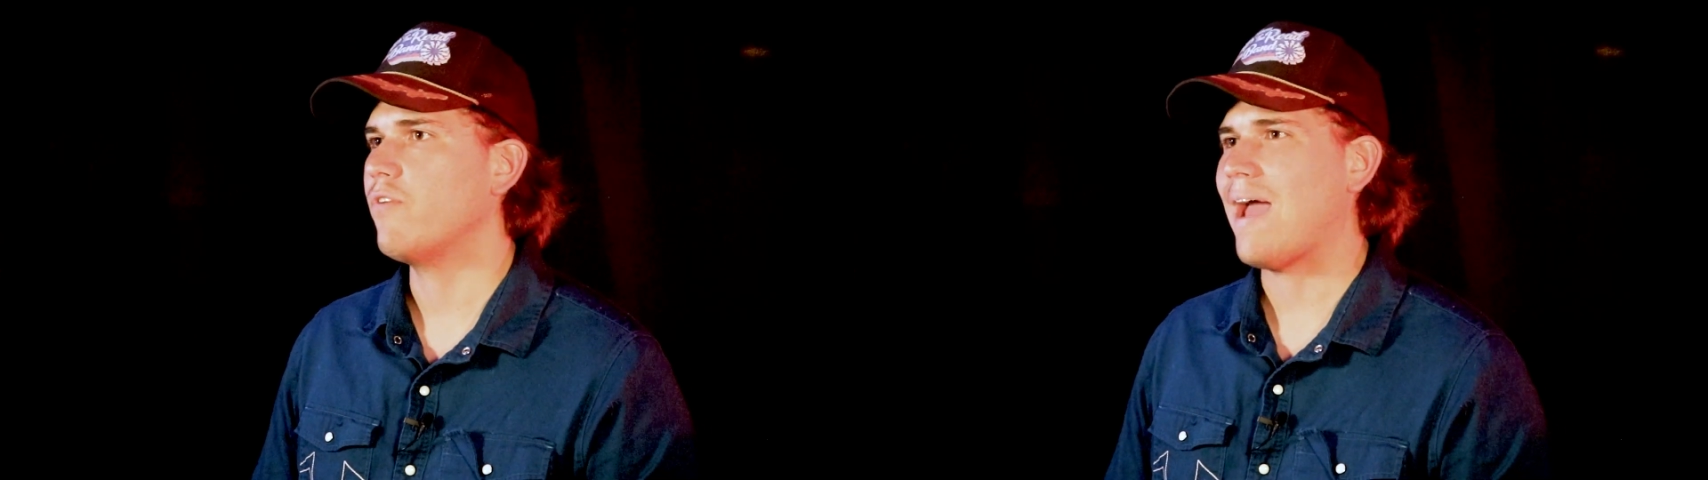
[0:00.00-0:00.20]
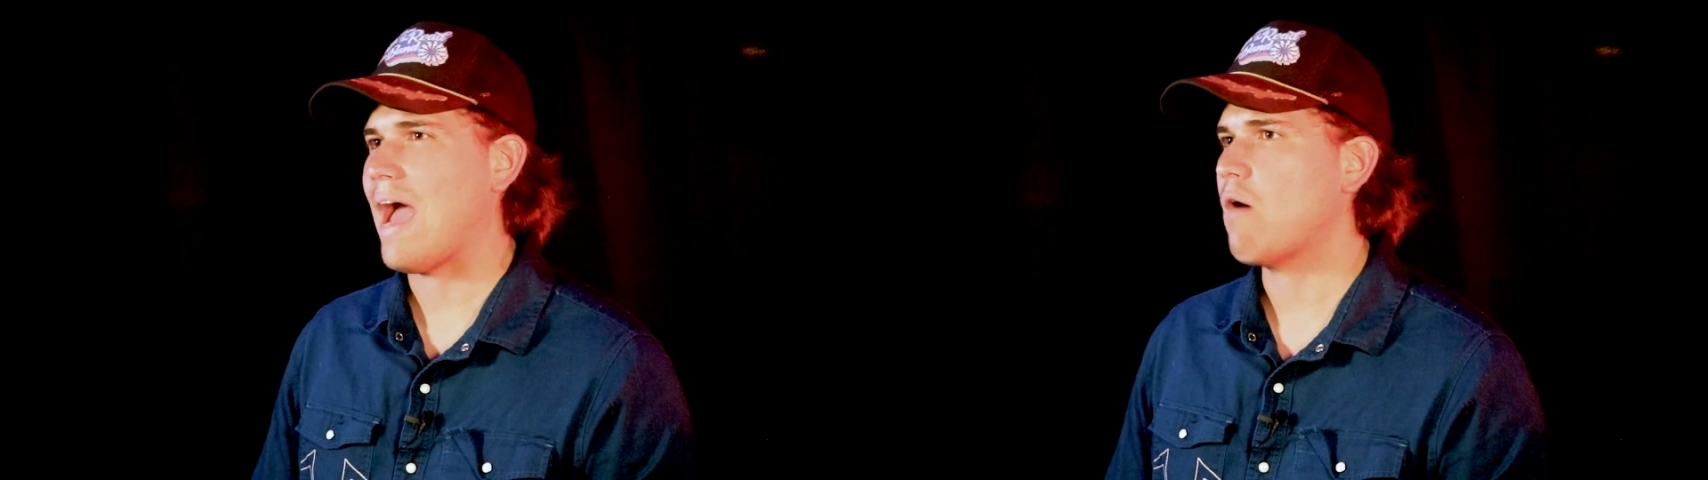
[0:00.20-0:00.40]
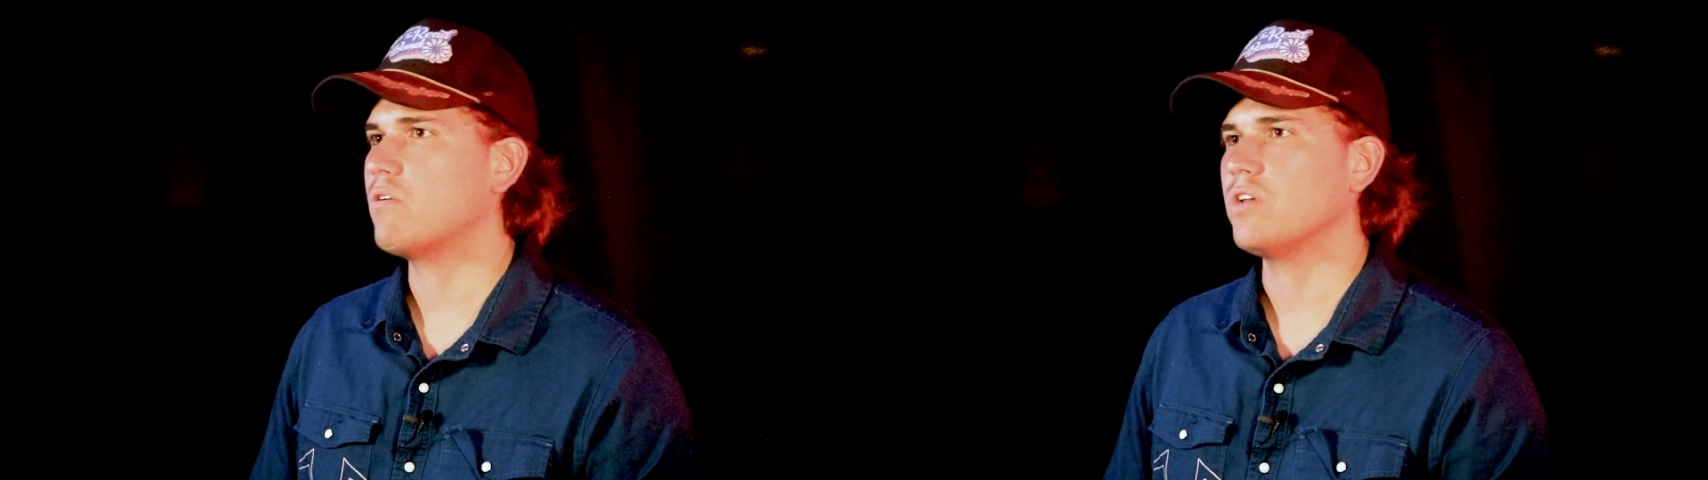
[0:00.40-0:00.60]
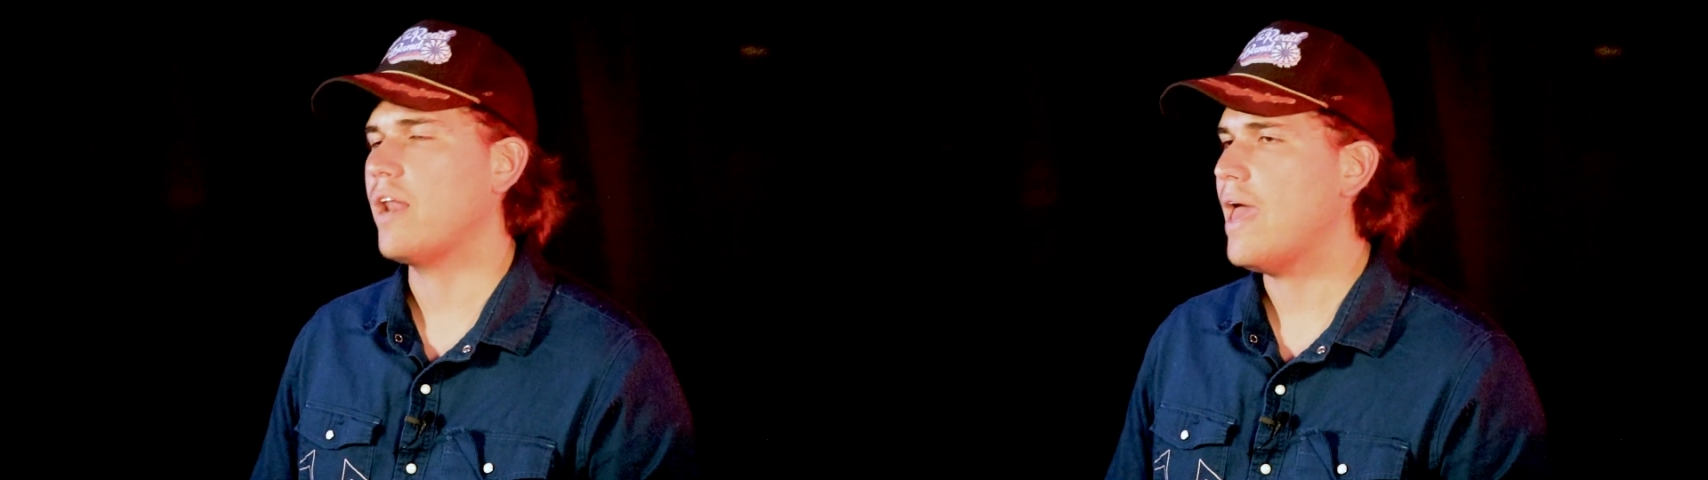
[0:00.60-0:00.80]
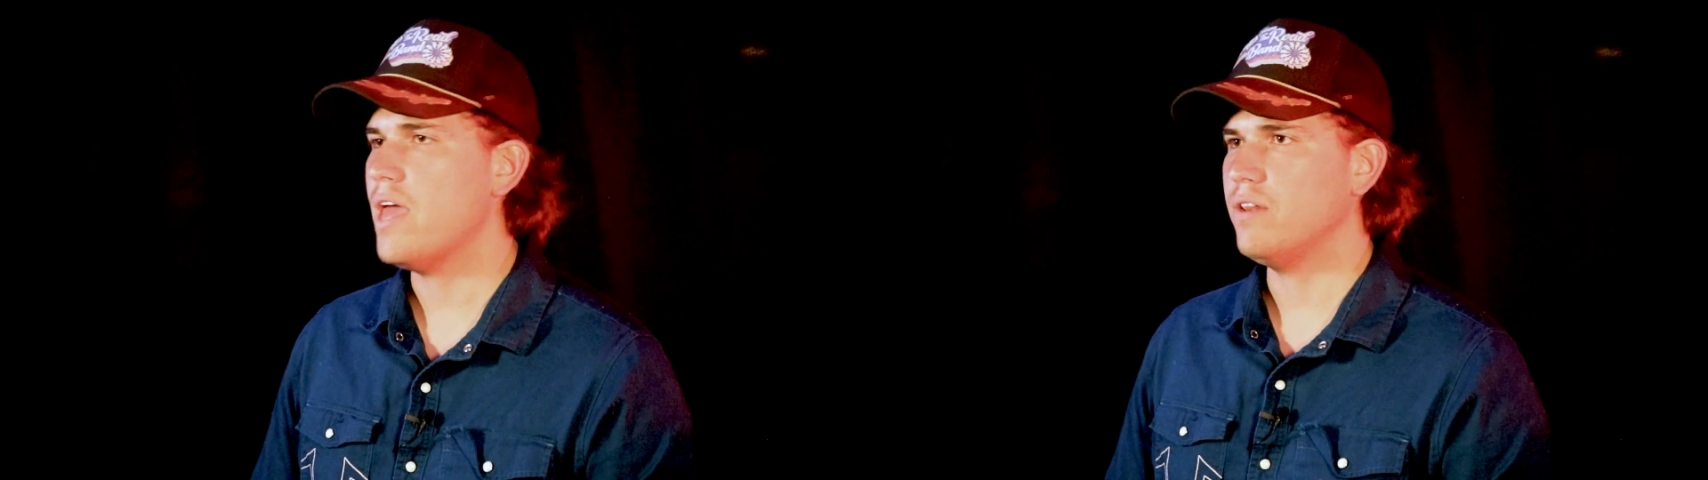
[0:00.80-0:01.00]
for hours
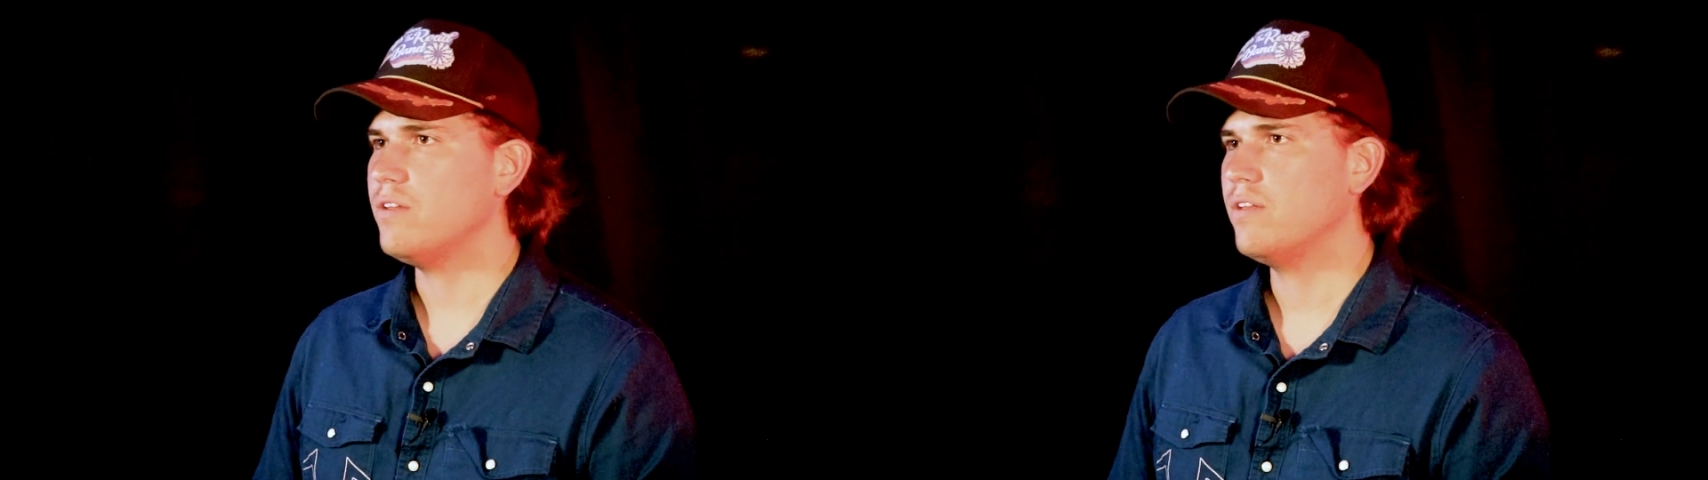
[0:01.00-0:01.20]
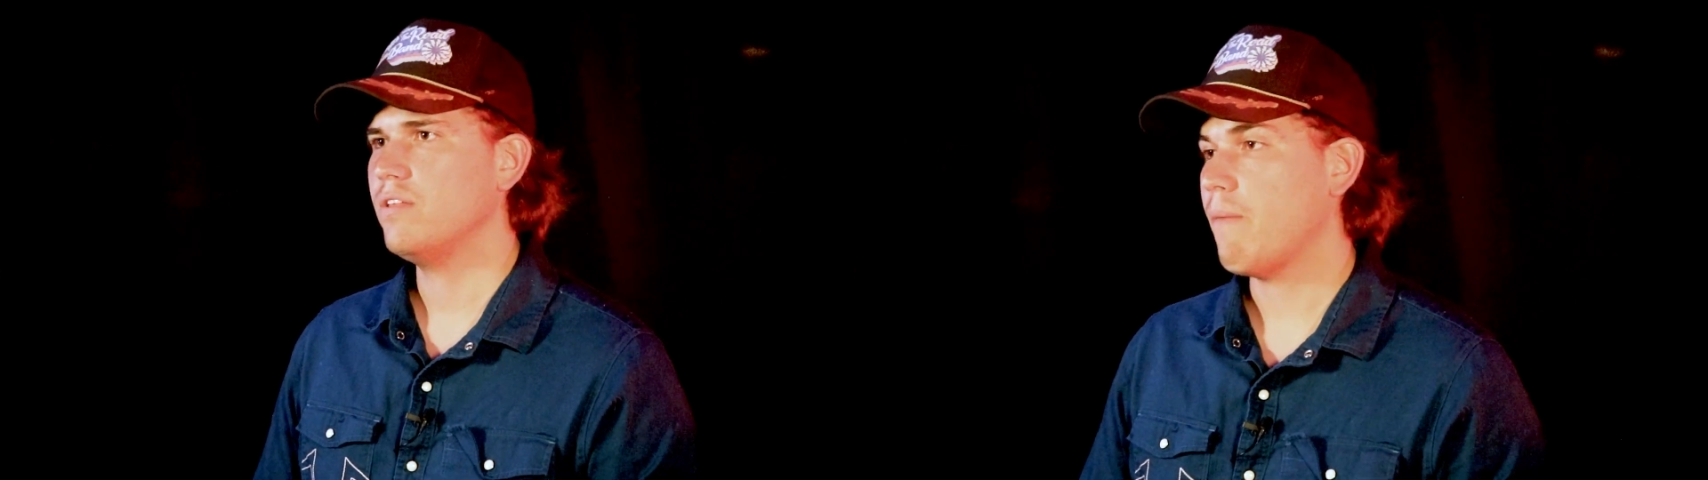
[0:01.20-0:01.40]
on end.